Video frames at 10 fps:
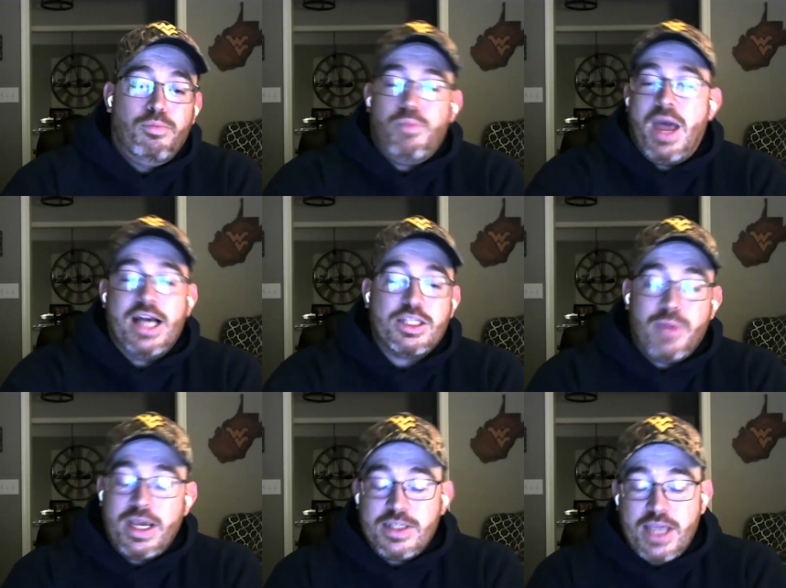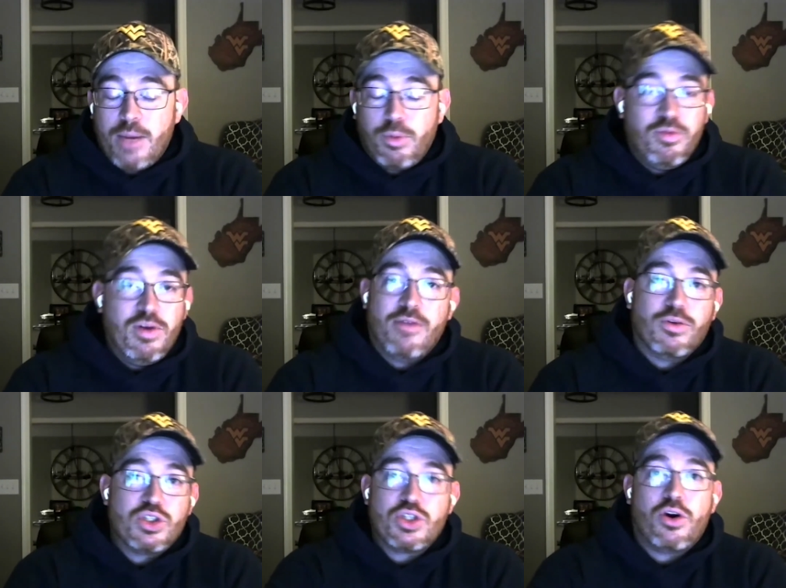past base camp. We've never
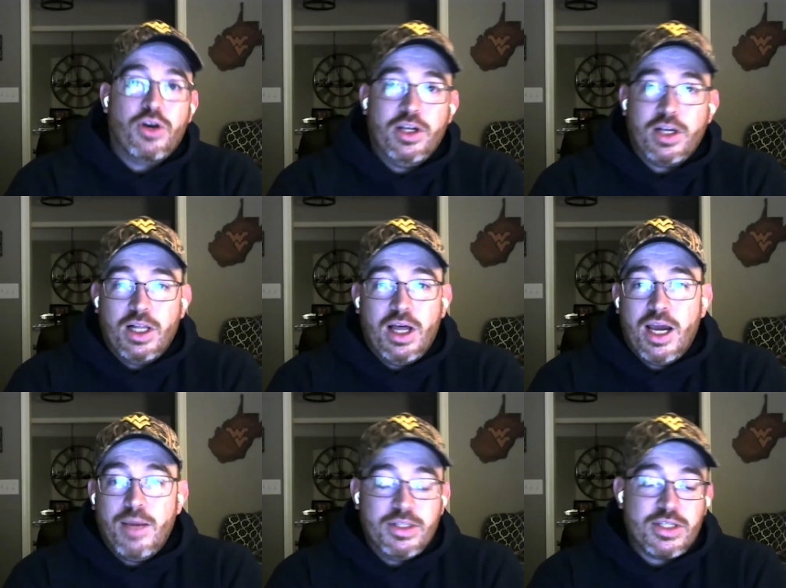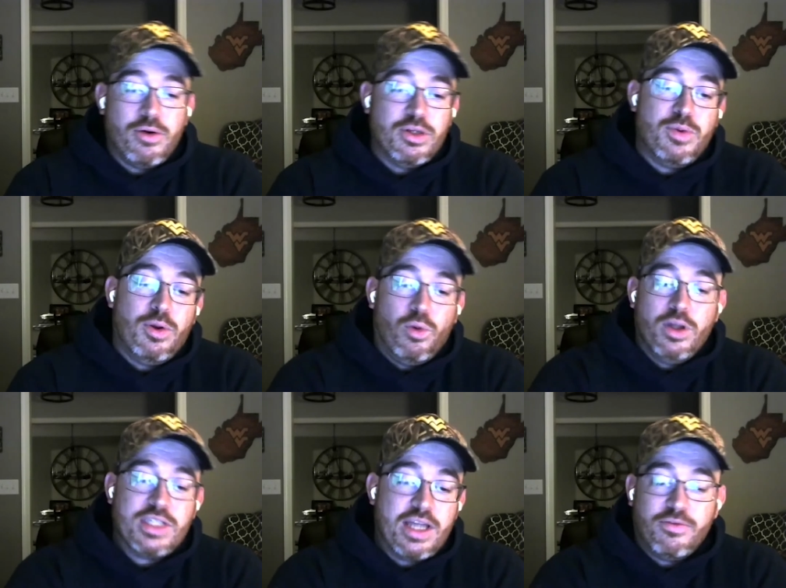started a climb. It's always been one
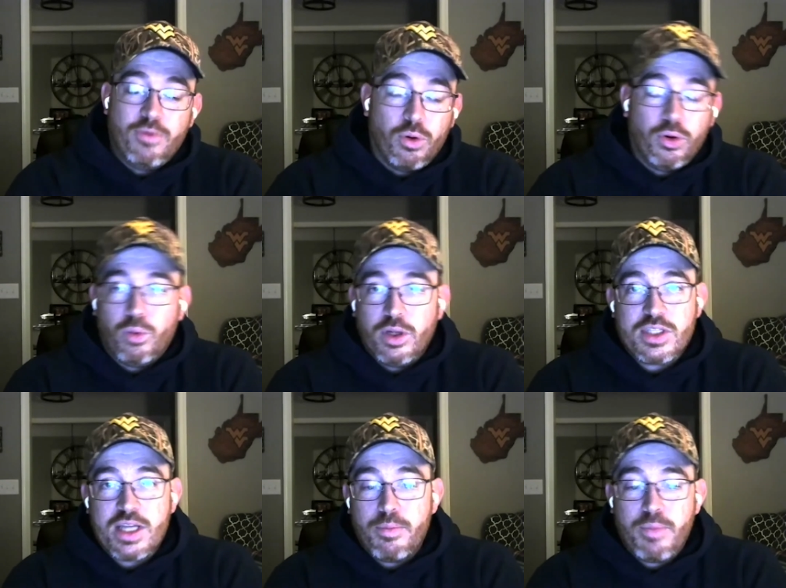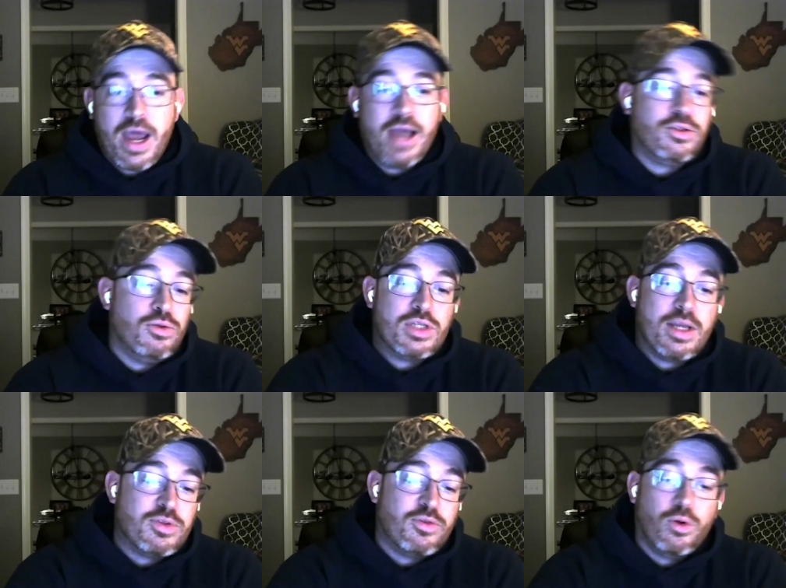step forward, one step back, two
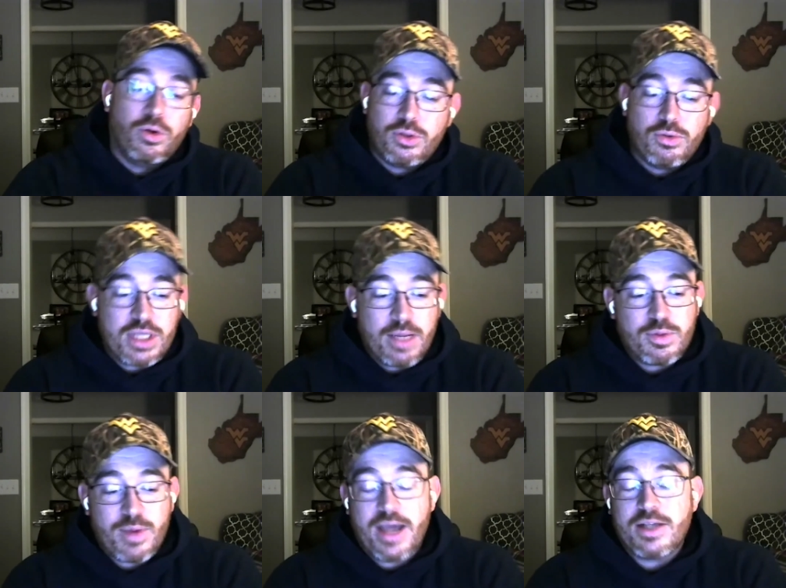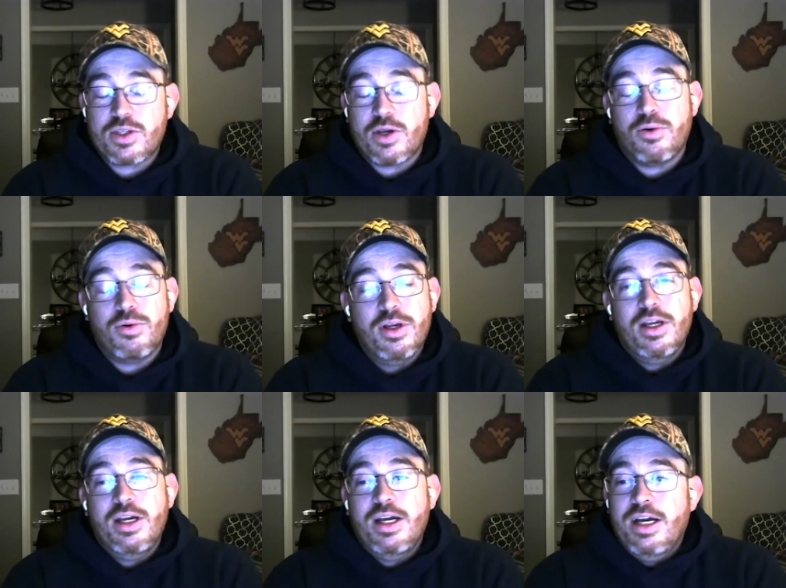steps forward, two steps back. So,
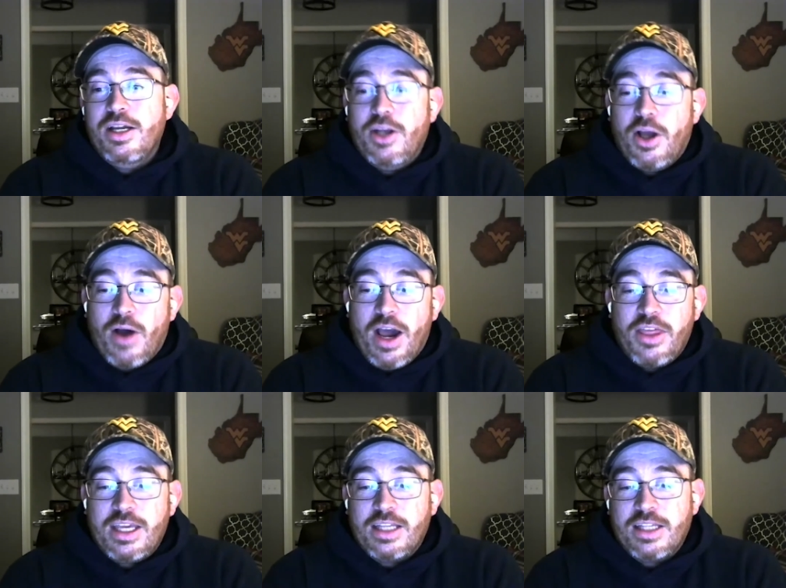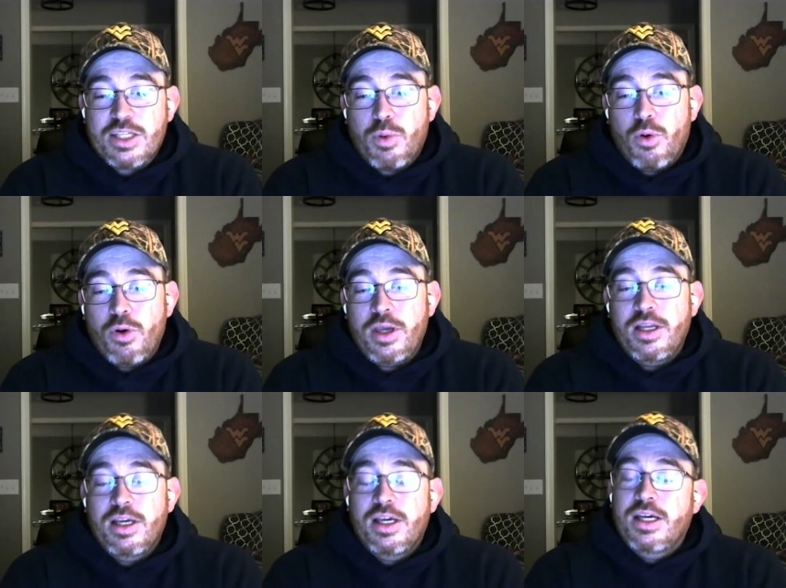you know, I think at this point,
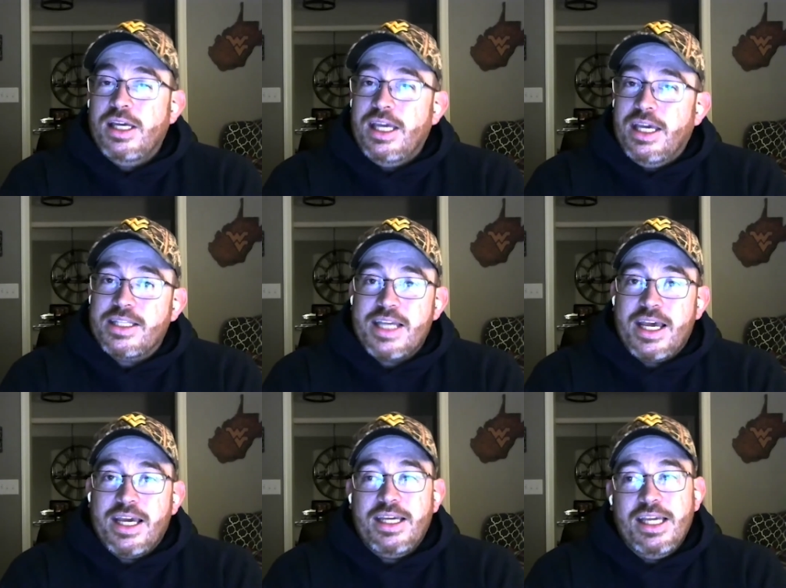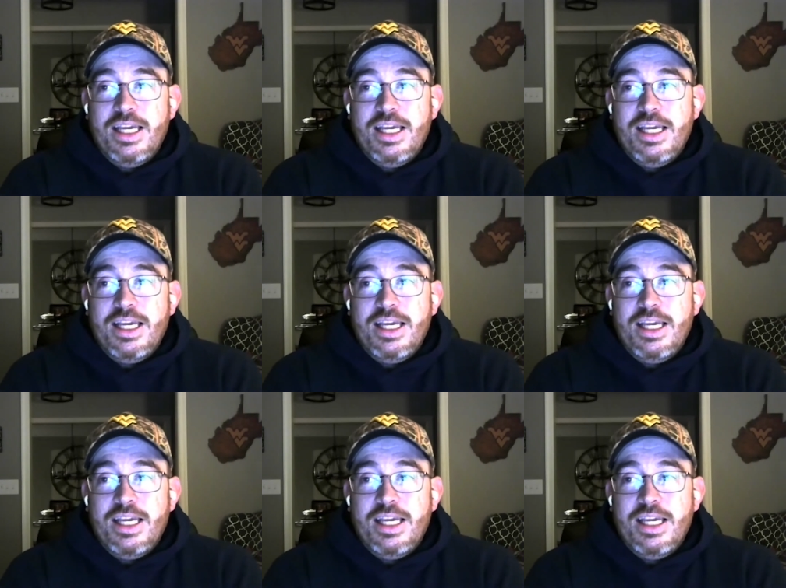it's a